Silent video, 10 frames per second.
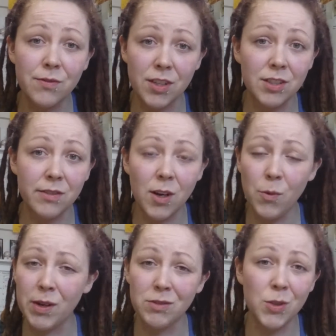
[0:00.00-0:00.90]
First of
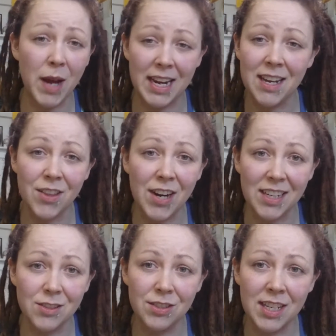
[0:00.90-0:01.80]
all, we don't do any other
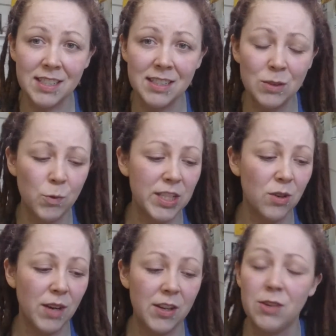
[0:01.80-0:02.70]
exercises. We
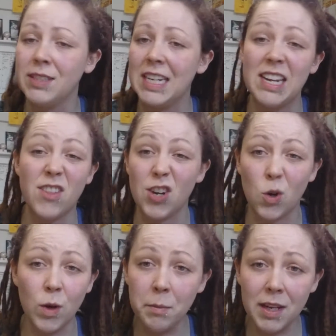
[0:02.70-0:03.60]
don't use any other
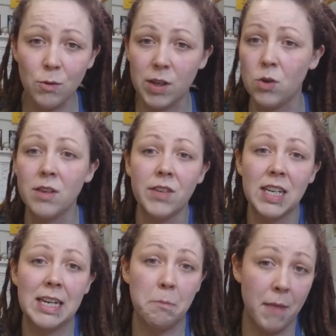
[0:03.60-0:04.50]
equipment. We don't
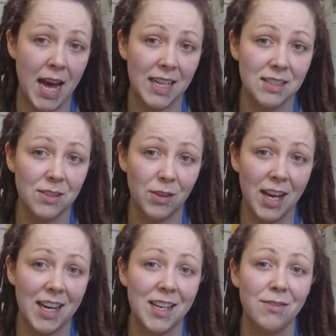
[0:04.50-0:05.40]
even need mats,
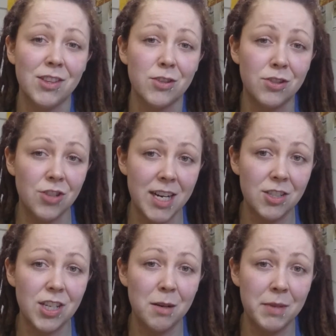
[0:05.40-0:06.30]
okay? Even the
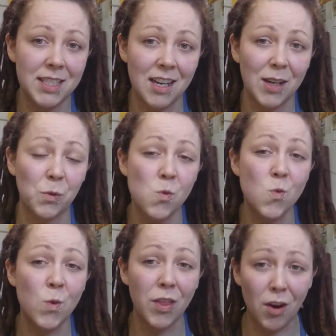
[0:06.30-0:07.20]
stretch can be done
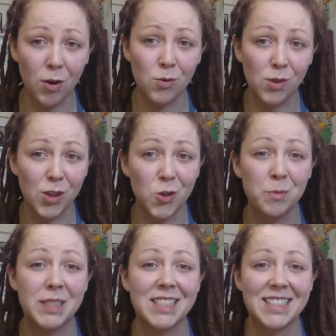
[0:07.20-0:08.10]
with our hula
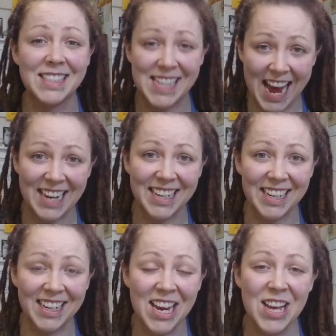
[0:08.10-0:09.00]
hoops standing.